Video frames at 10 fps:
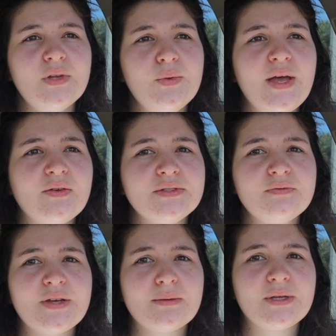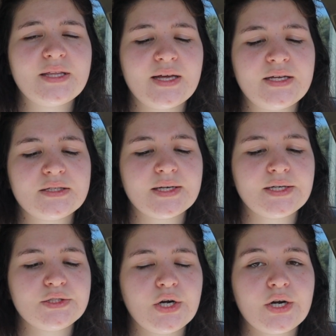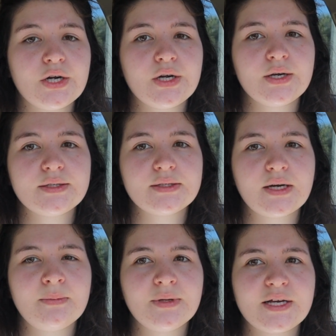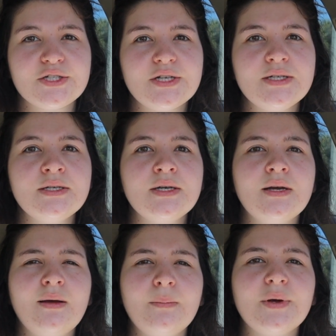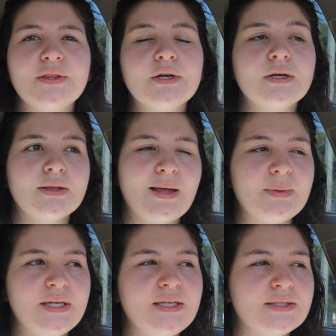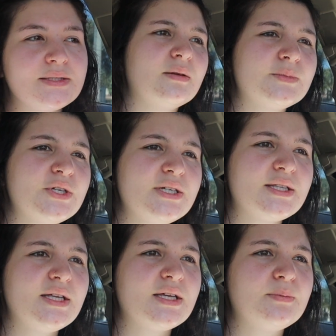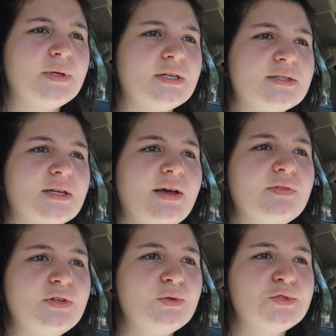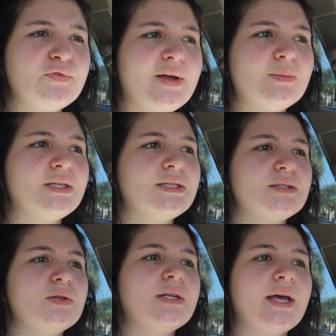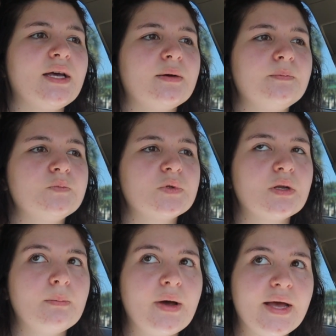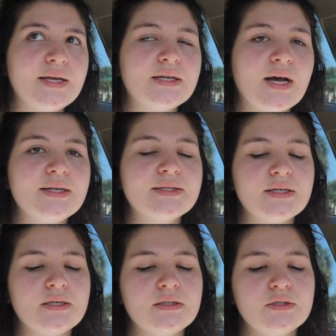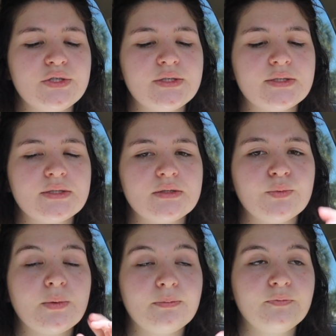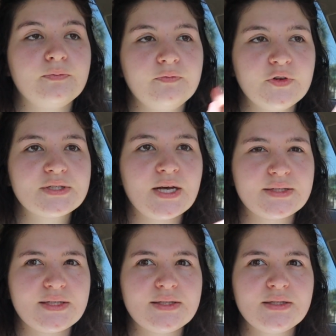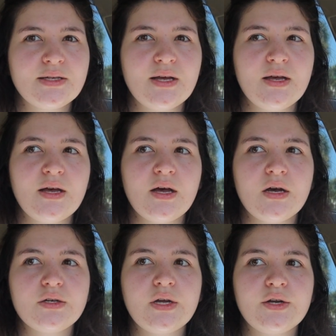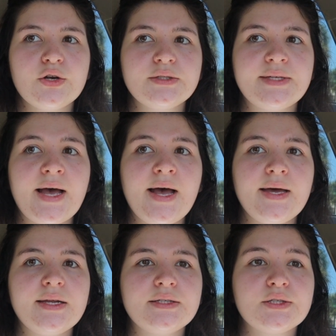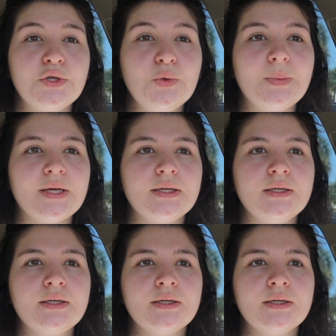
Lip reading: We have some family that is like a darker complexion, but they're Lebanese. I'm trying to think because I have a huge family. So like my cousin, we're first cousins, and her dad is Cuban.